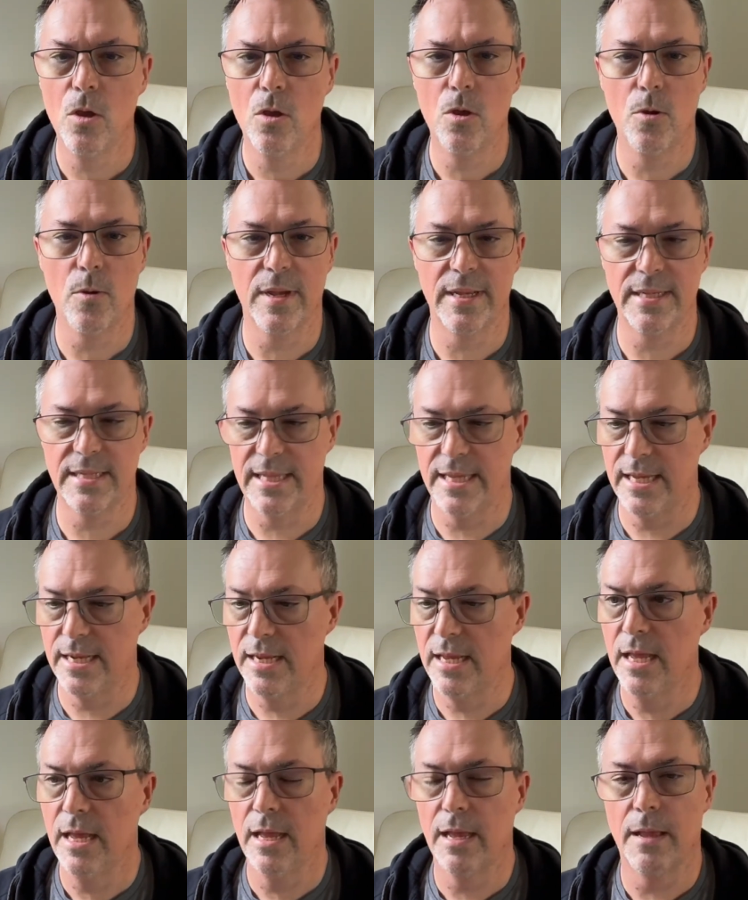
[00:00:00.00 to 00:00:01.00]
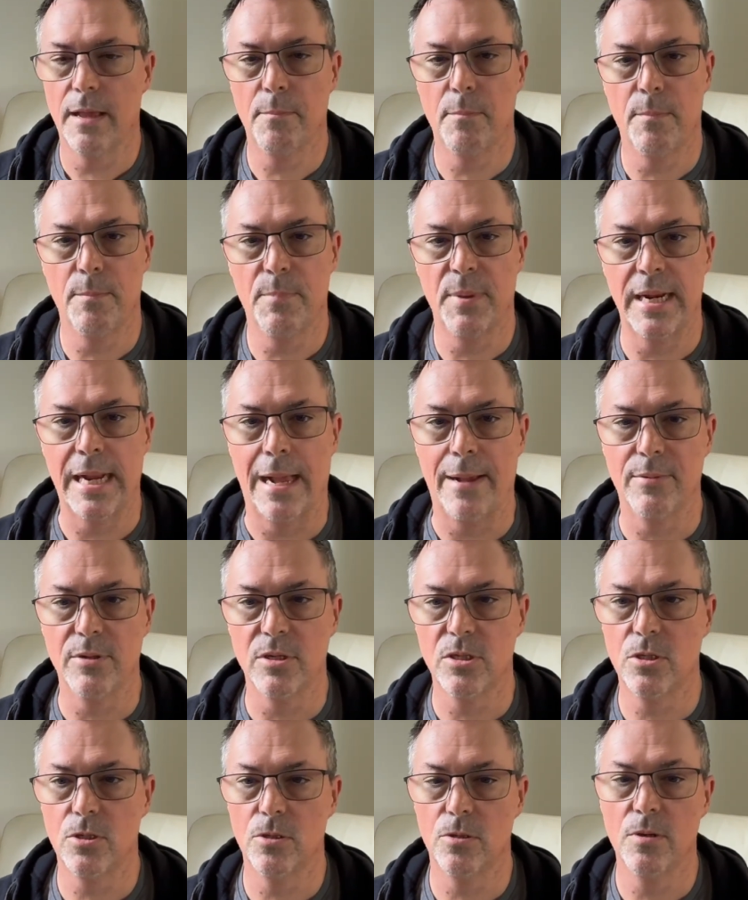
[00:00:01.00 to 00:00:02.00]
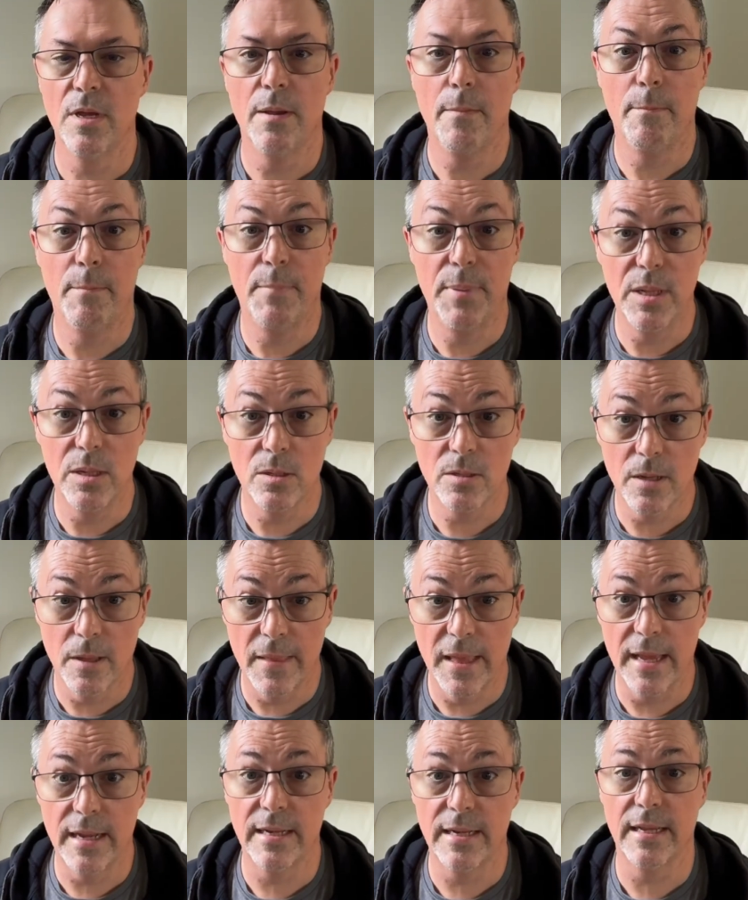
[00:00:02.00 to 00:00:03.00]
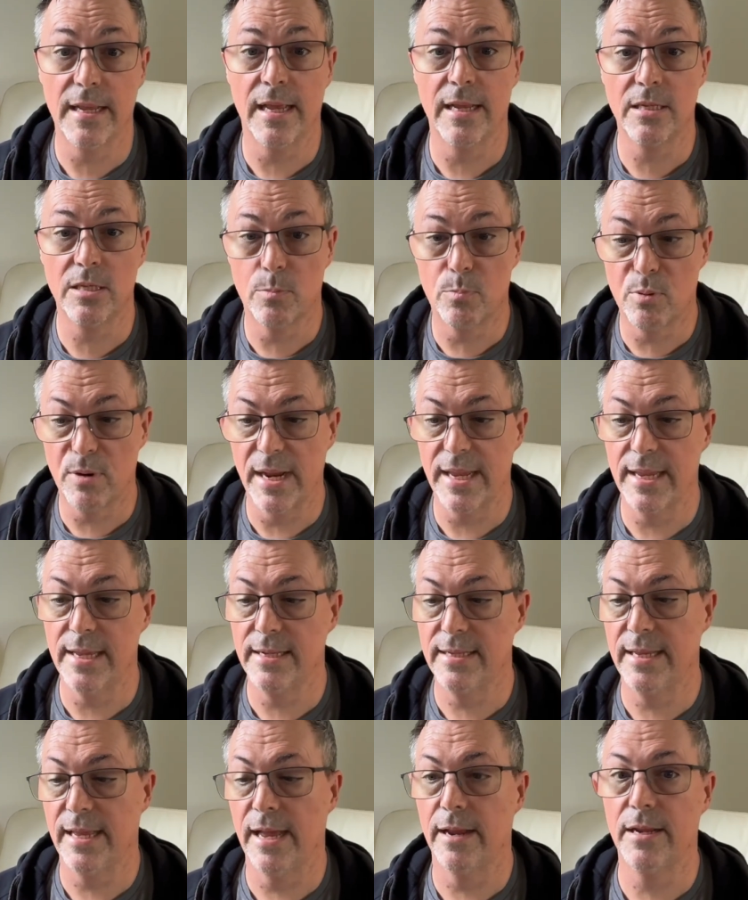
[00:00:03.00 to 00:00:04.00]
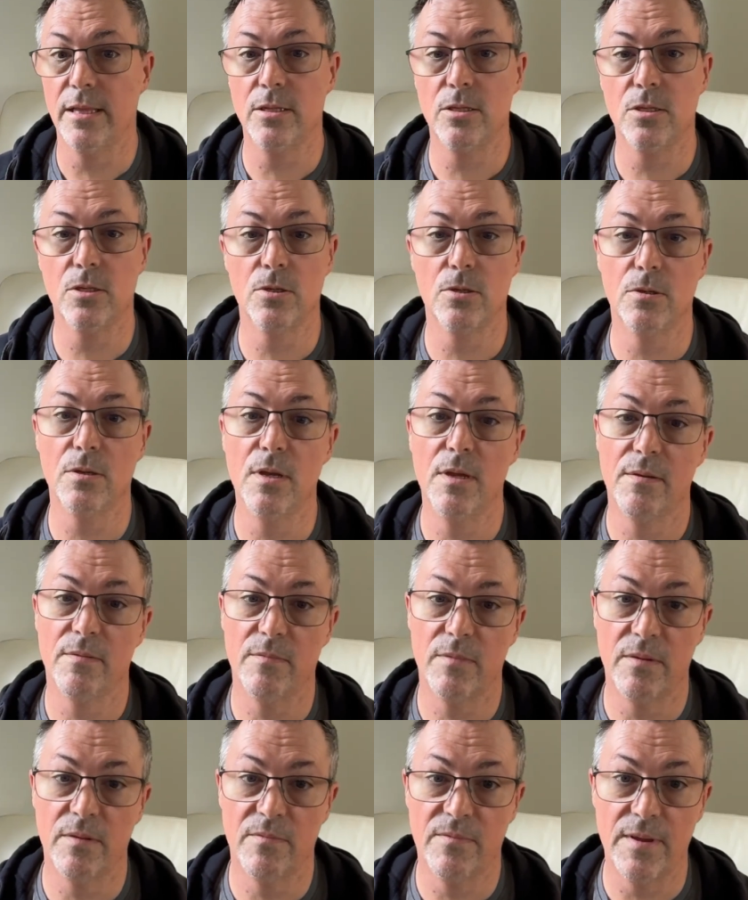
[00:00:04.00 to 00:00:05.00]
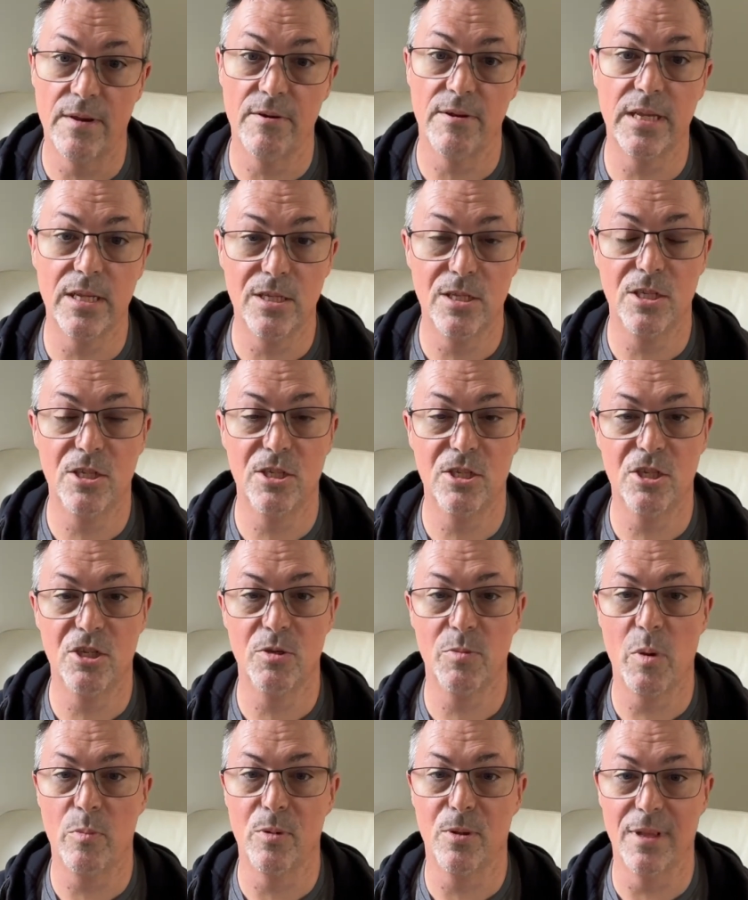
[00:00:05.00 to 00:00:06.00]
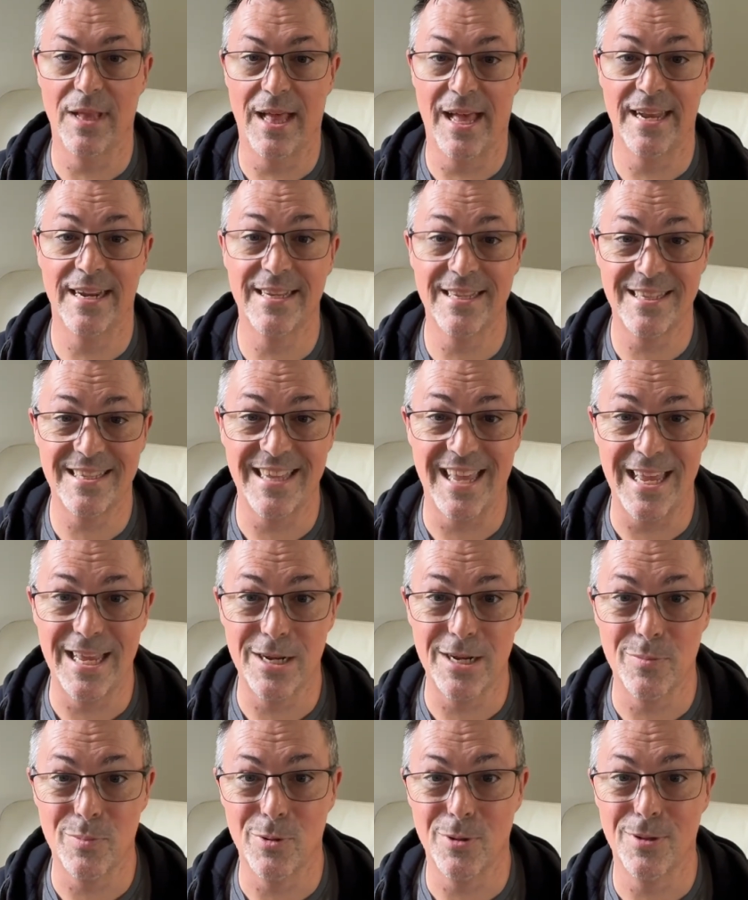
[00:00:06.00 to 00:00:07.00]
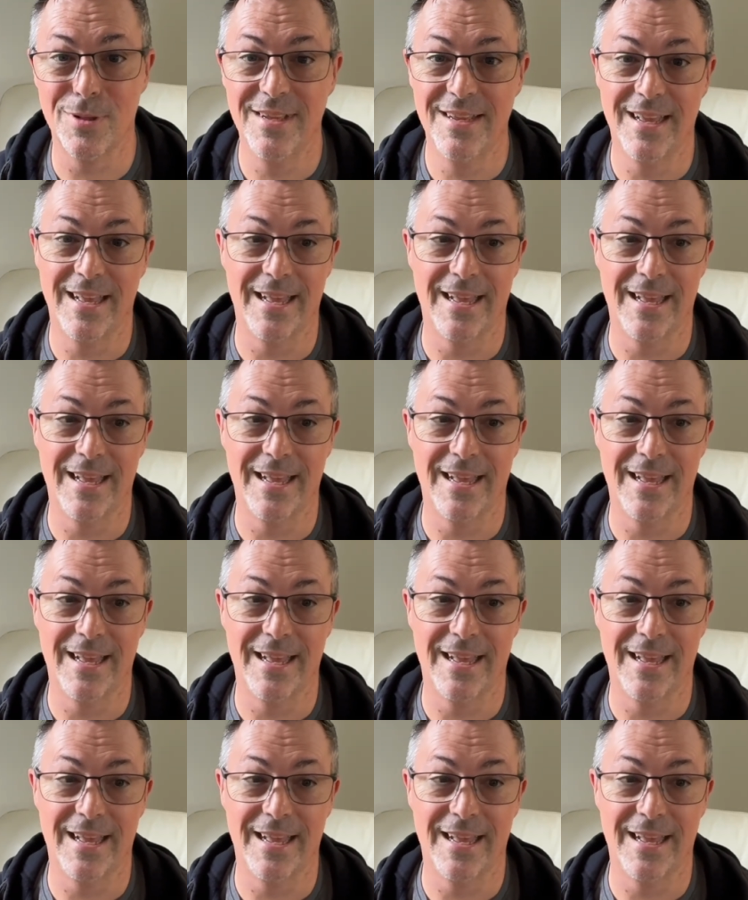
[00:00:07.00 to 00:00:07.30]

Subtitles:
who has then been able to build on that and to break it down into very consumable, understandable